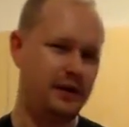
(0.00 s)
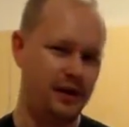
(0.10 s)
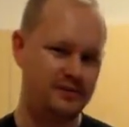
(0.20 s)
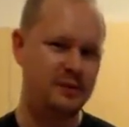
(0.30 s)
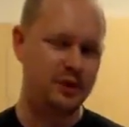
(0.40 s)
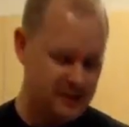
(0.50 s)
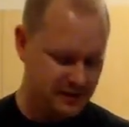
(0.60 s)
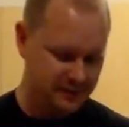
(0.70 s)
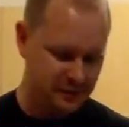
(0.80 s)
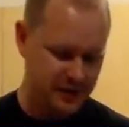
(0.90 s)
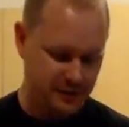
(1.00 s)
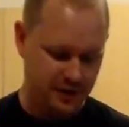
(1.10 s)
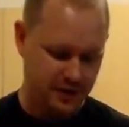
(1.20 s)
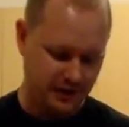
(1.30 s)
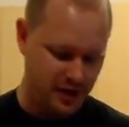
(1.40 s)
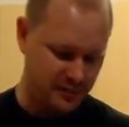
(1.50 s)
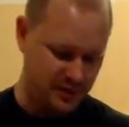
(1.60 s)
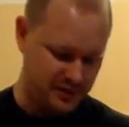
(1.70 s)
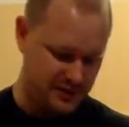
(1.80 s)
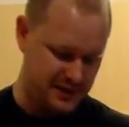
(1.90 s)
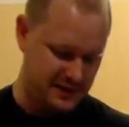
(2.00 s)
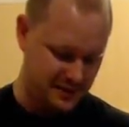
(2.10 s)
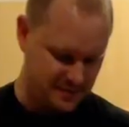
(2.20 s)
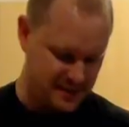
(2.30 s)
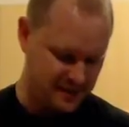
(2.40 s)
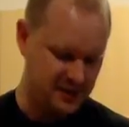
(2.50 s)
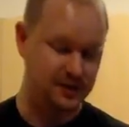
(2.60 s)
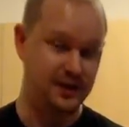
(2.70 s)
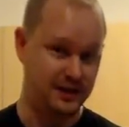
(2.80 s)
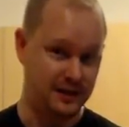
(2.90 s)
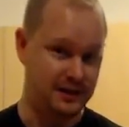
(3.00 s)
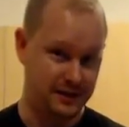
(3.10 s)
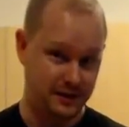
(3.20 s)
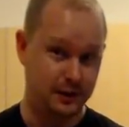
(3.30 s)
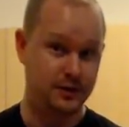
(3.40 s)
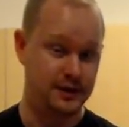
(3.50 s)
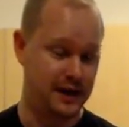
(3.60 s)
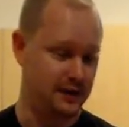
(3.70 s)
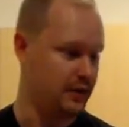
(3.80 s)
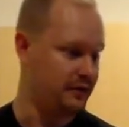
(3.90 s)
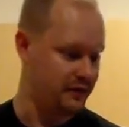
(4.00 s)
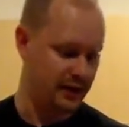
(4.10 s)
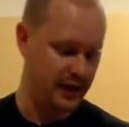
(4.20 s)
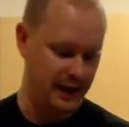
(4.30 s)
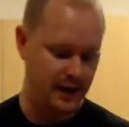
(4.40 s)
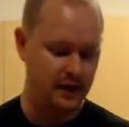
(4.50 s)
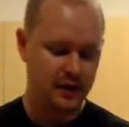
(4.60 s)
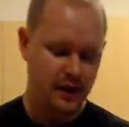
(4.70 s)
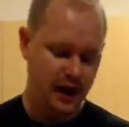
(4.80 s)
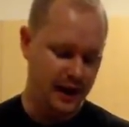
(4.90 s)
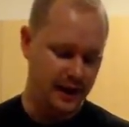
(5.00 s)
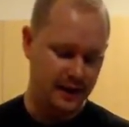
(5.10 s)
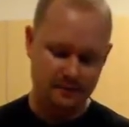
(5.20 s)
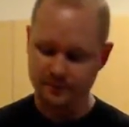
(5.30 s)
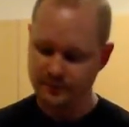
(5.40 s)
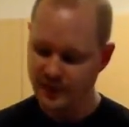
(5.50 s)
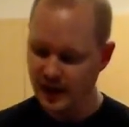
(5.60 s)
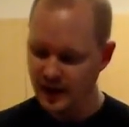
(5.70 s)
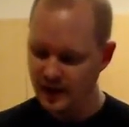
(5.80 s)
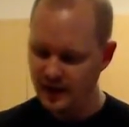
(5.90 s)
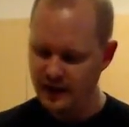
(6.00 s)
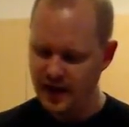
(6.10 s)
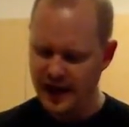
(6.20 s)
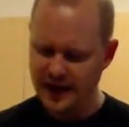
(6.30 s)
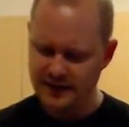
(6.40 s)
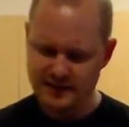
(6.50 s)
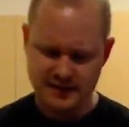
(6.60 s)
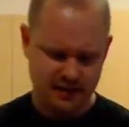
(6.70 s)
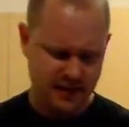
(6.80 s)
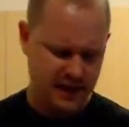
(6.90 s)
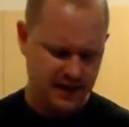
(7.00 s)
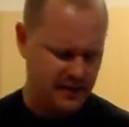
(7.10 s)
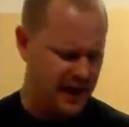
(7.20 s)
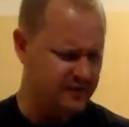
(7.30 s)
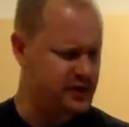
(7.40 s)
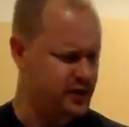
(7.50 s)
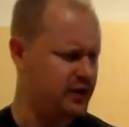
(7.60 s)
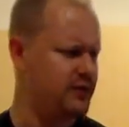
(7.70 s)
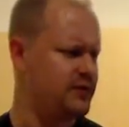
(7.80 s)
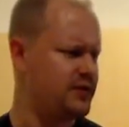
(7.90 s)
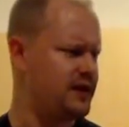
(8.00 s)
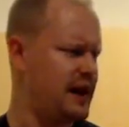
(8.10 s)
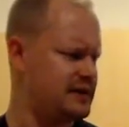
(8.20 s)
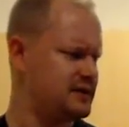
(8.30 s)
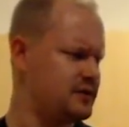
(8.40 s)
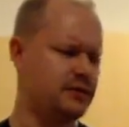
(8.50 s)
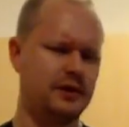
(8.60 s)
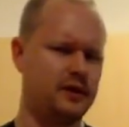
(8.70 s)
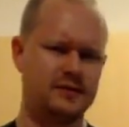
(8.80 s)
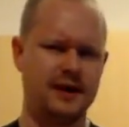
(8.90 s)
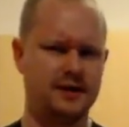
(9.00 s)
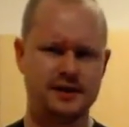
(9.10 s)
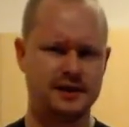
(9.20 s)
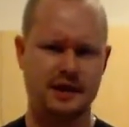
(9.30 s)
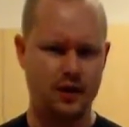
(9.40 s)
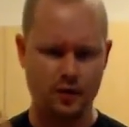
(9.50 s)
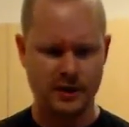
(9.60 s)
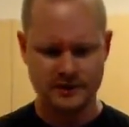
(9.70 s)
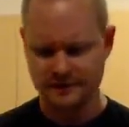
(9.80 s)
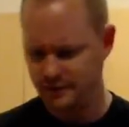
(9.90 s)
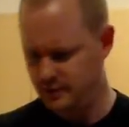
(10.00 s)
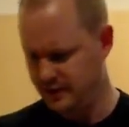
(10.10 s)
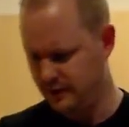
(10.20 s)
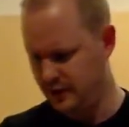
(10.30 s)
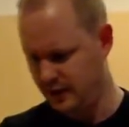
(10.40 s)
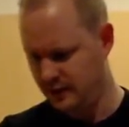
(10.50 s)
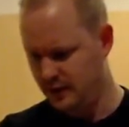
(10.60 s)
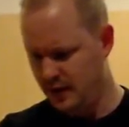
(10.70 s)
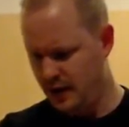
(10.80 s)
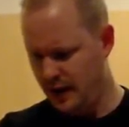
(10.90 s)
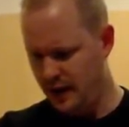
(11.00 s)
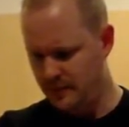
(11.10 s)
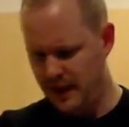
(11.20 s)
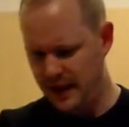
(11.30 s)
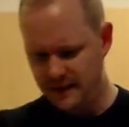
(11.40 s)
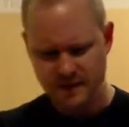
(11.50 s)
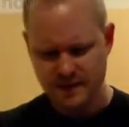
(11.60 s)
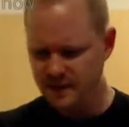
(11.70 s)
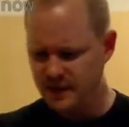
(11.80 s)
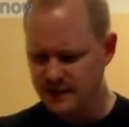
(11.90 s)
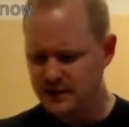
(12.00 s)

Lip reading: I've been watching the Food Network a lot because daytime TV is shit, and that's the only good channel on free to air. And they have a show that has a dude that goes around and checks out a whole bunch of food and everything. And there's